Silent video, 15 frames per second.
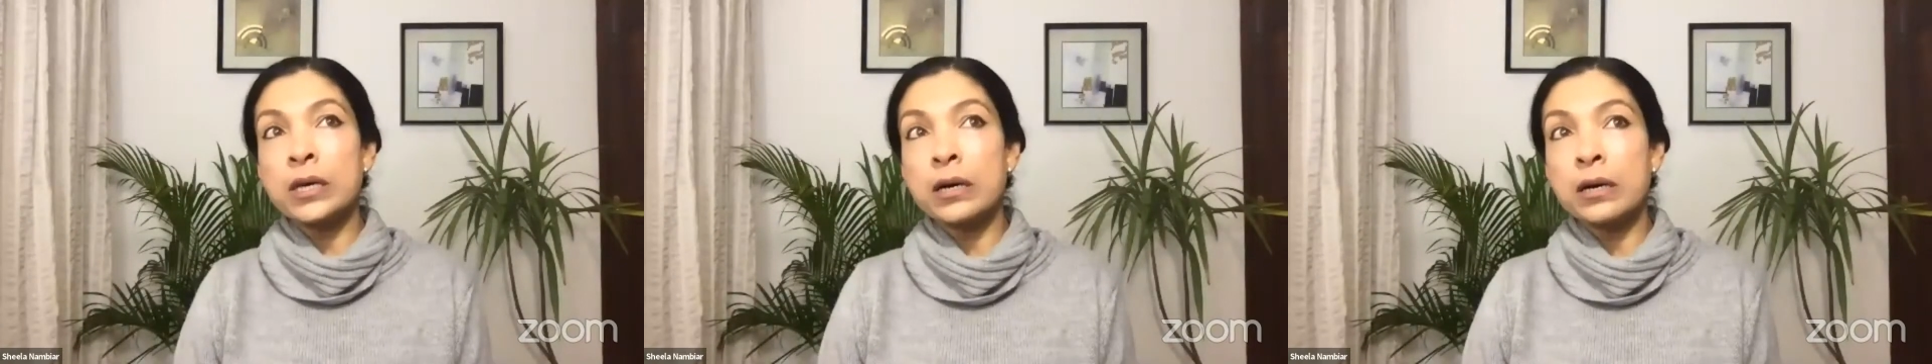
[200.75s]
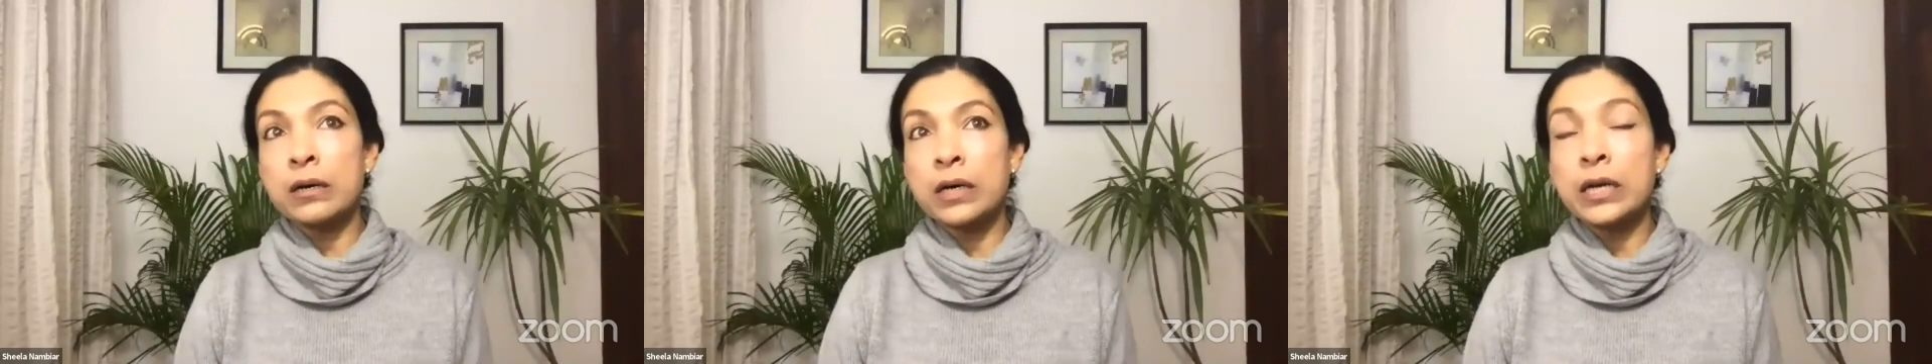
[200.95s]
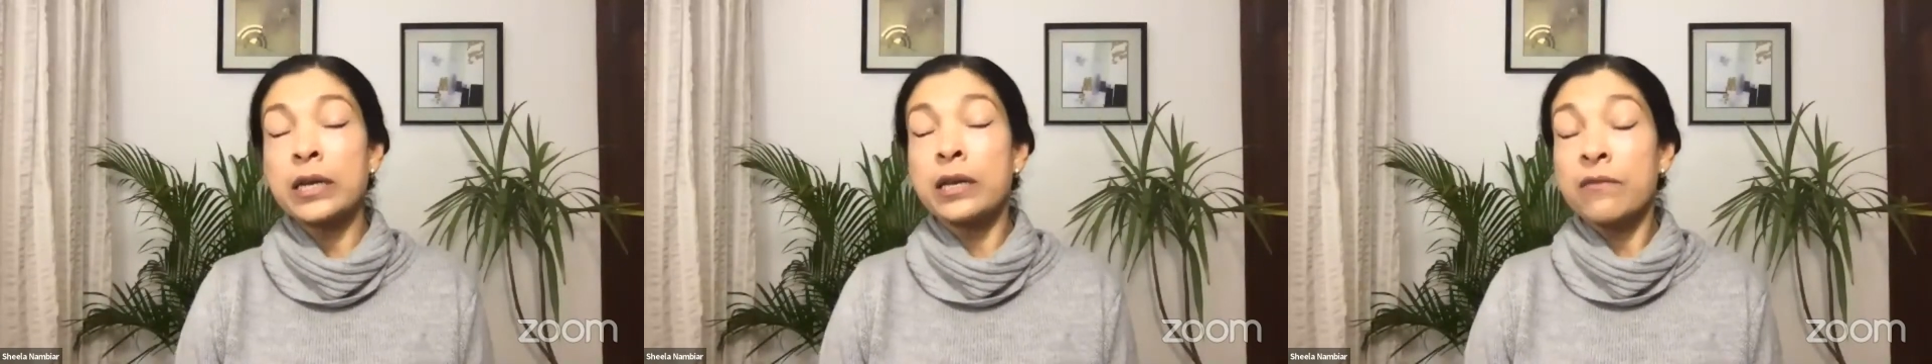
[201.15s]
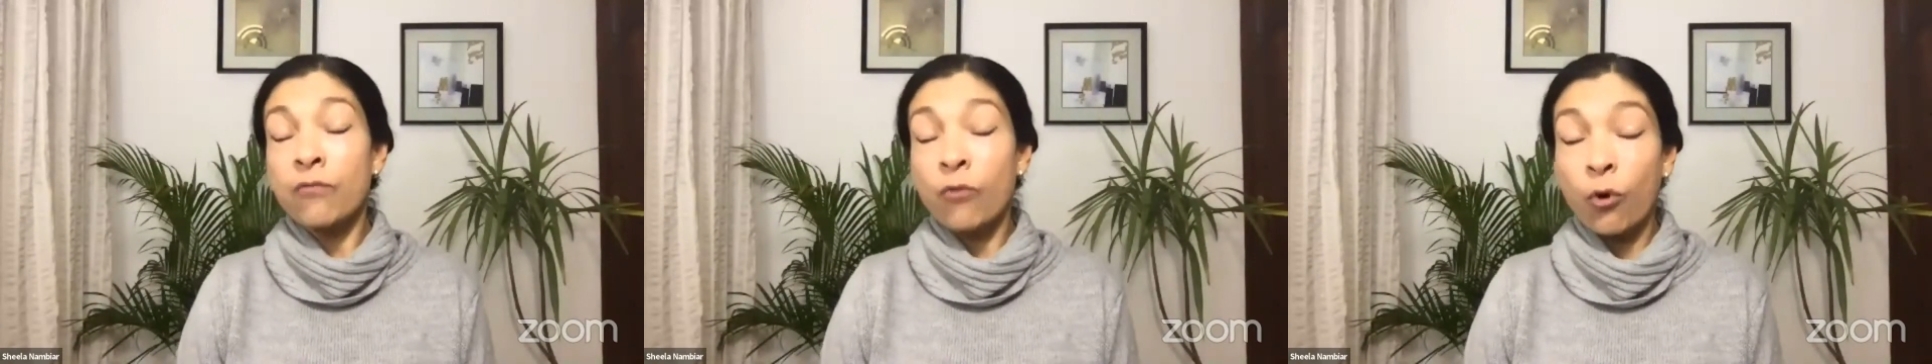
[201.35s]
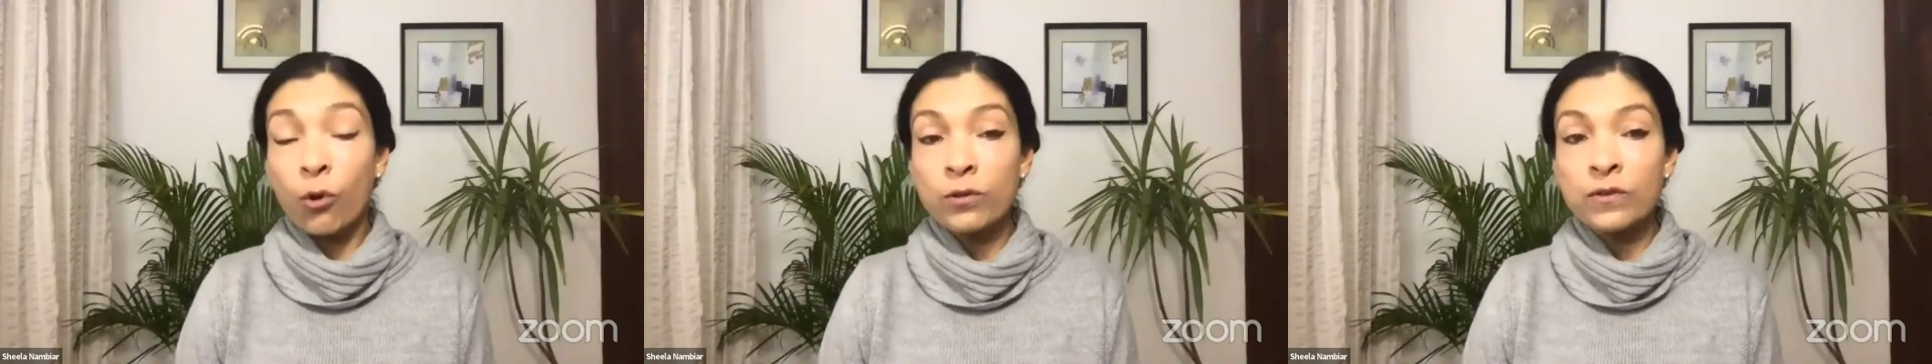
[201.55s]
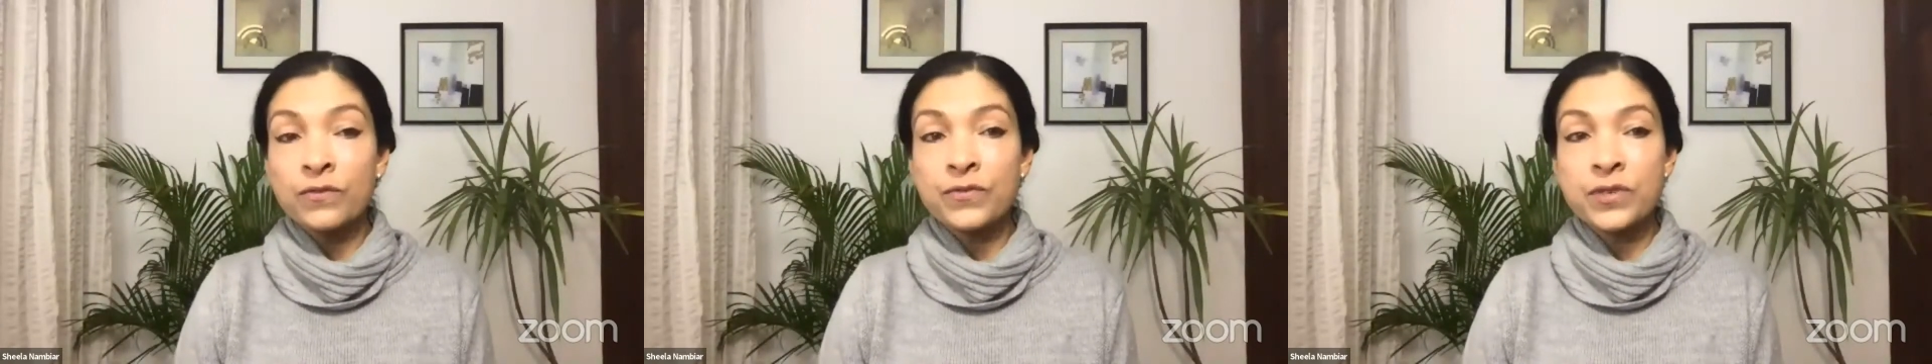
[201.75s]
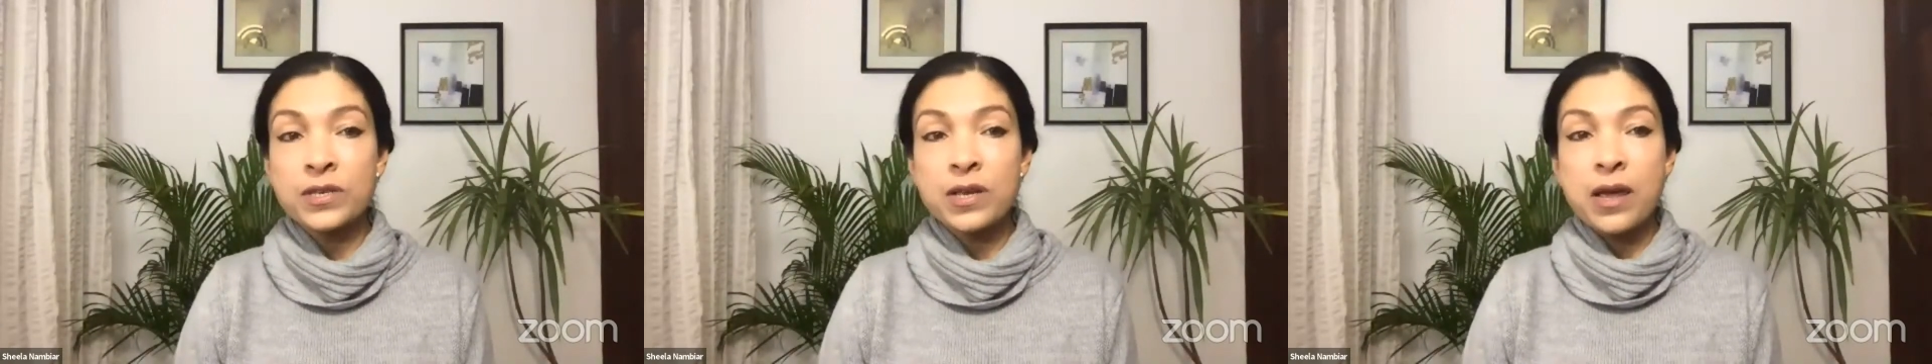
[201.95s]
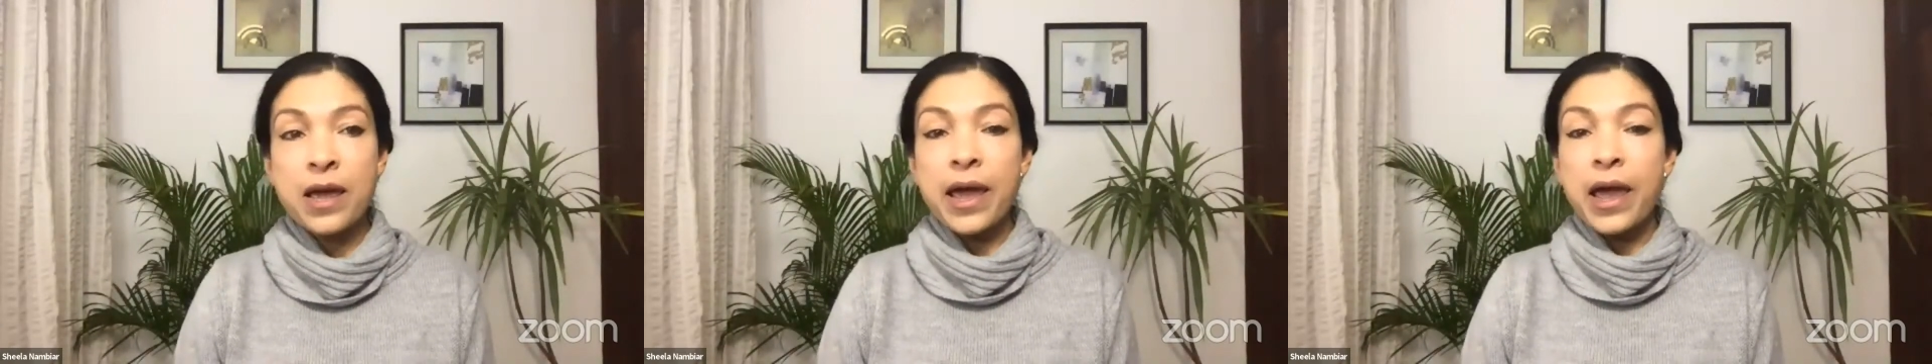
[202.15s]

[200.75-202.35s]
it involves